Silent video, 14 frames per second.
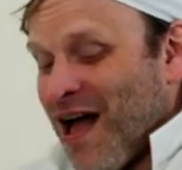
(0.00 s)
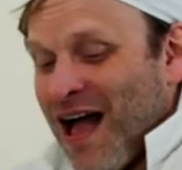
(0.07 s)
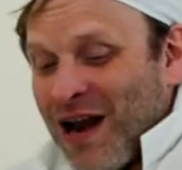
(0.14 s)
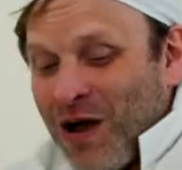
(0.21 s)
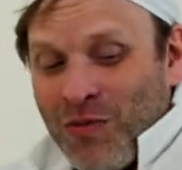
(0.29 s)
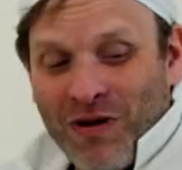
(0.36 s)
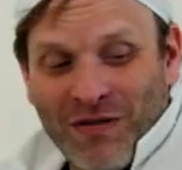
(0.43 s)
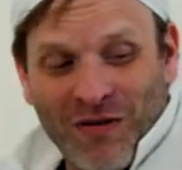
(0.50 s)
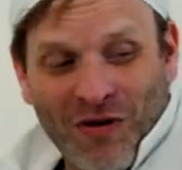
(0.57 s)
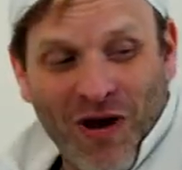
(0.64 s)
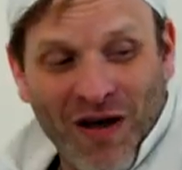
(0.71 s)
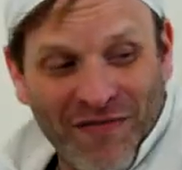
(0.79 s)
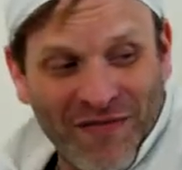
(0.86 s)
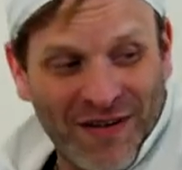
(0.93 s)
And I want to, the
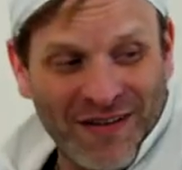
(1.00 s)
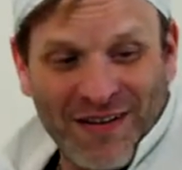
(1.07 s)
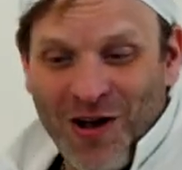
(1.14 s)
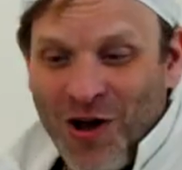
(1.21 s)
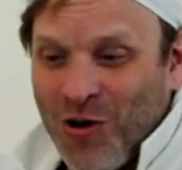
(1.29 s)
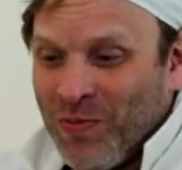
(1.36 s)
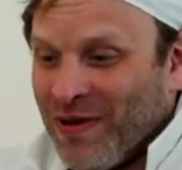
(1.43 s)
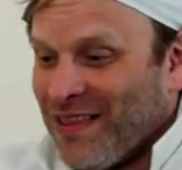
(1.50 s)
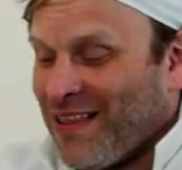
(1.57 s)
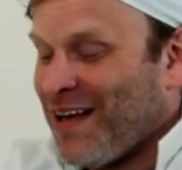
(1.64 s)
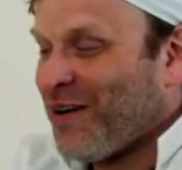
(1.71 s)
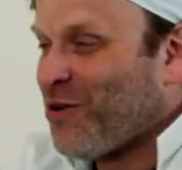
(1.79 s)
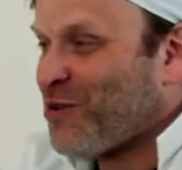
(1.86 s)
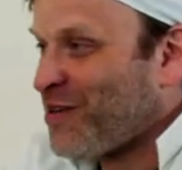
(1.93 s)
other hobby
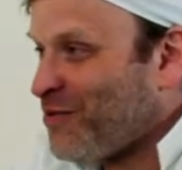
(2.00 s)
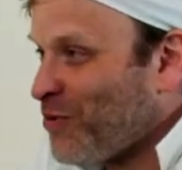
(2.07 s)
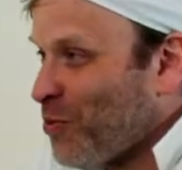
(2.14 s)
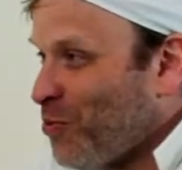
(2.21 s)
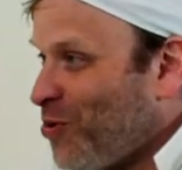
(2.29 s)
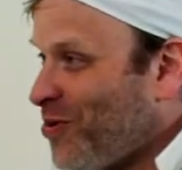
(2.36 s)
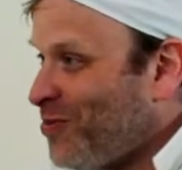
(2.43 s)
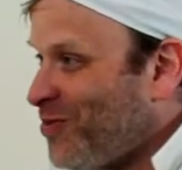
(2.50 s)
that, because you've got more